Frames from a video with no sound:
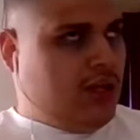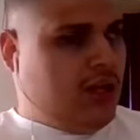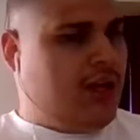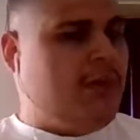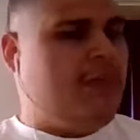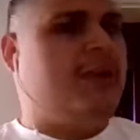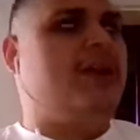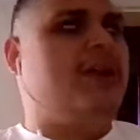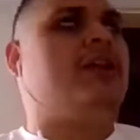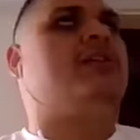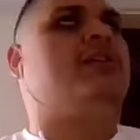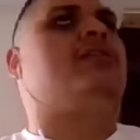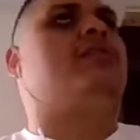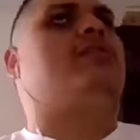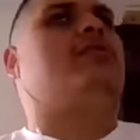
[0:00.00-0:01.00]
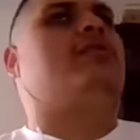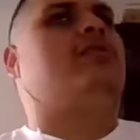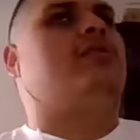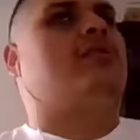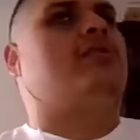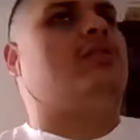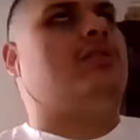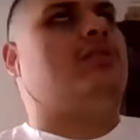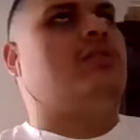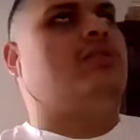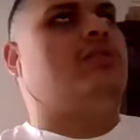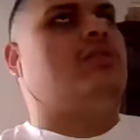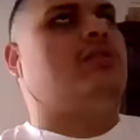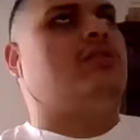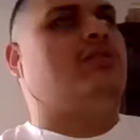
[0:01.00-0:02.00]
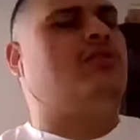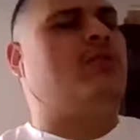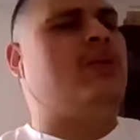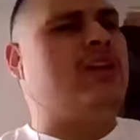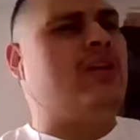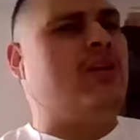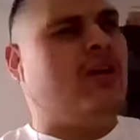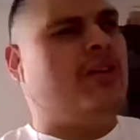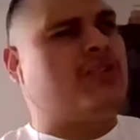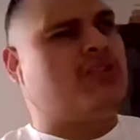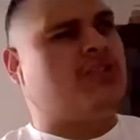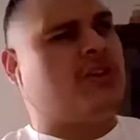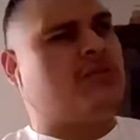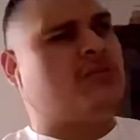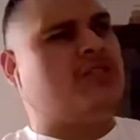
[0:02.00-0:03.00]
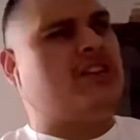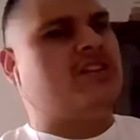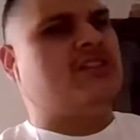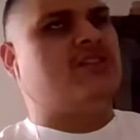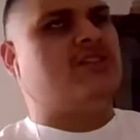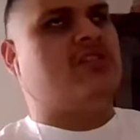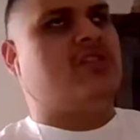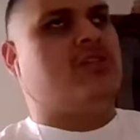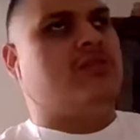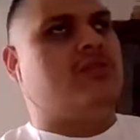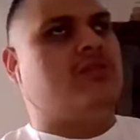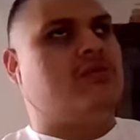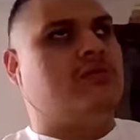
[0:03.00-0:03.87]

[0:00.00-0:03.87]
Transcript: I mean, do we know all the circumstances? No.